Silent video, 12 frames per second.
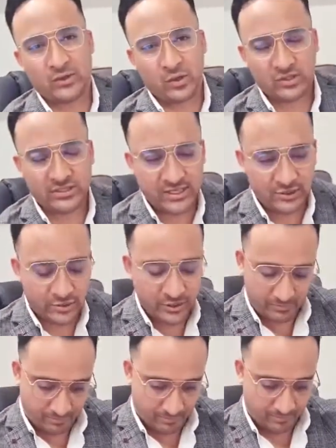Northern
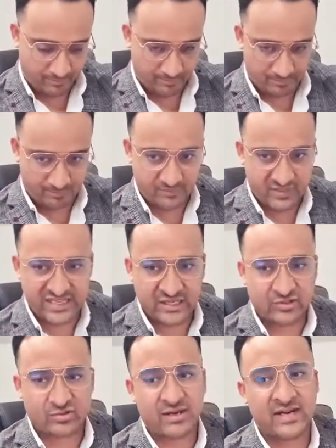Territory,
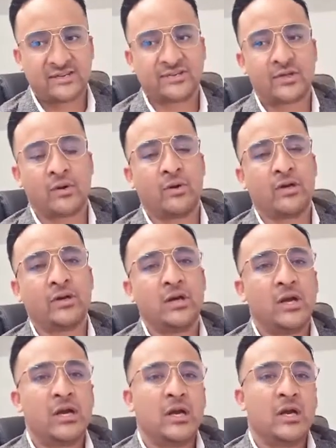South Australia, and so on.